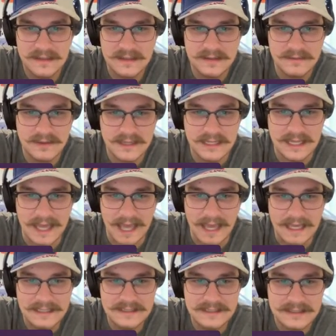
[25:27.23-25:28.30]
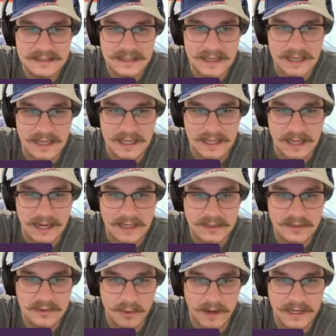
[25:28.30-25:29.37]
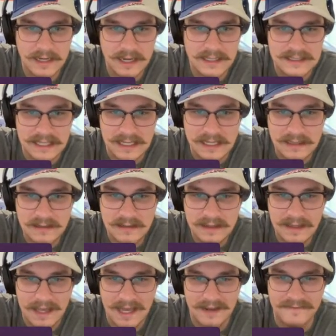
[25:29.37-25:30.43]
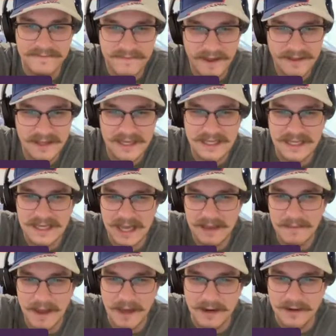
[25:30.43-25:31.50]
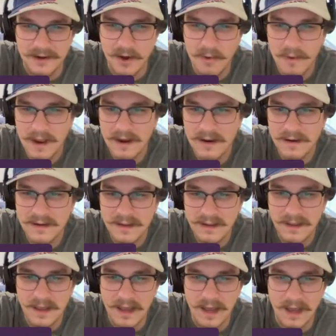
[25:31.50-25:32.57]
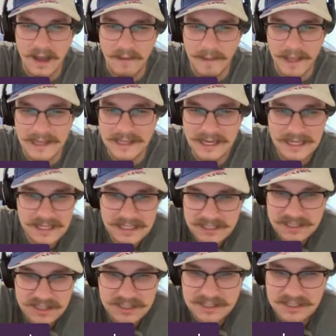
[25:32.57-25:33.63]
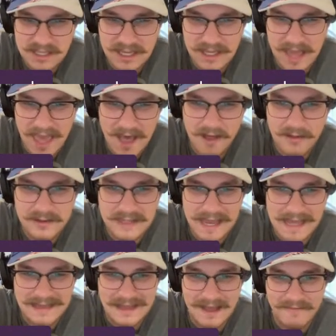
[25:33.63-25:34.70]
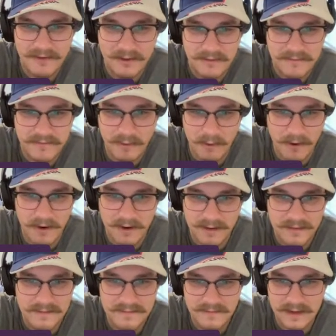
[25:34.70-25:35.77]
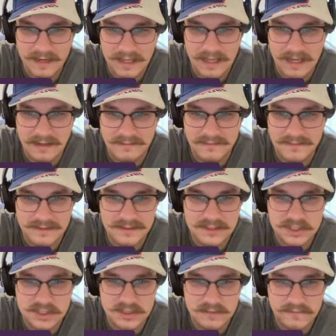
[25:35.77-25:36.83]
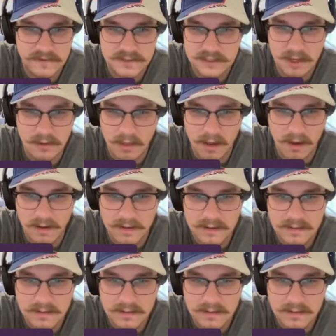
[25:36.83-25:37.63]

with the A's in like 2019, and it felt like he came out of nowhere. And then he's just like held that level for like for so long.